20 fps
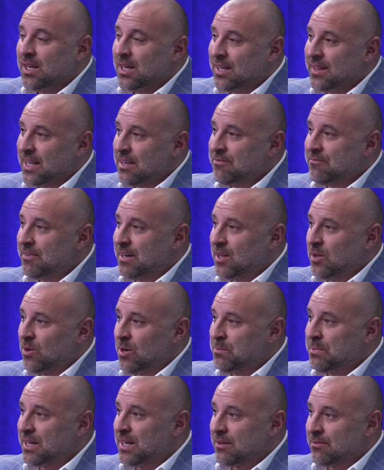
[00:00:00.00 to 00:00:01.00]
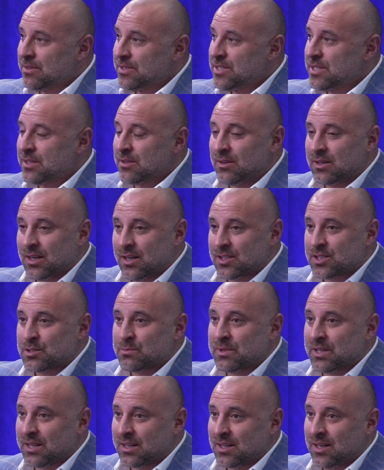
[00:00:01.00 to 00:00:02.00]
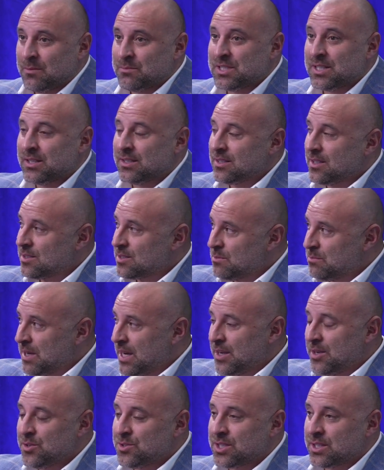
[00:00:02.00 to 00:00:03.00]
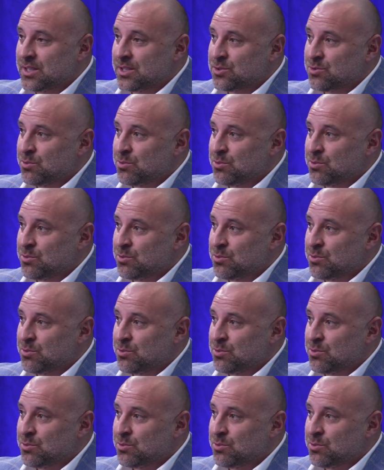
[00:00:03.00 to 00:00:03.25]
And they follow up on every single customer that comes in that doesn't buy using this